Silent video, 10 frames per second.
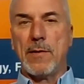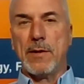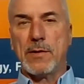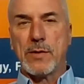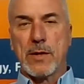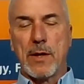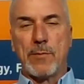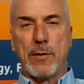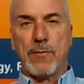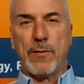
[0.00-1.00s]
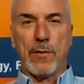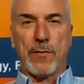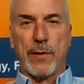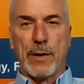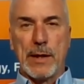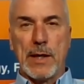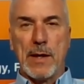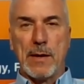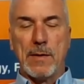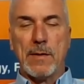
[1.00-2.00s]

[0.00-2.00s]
this has come to the forefront again.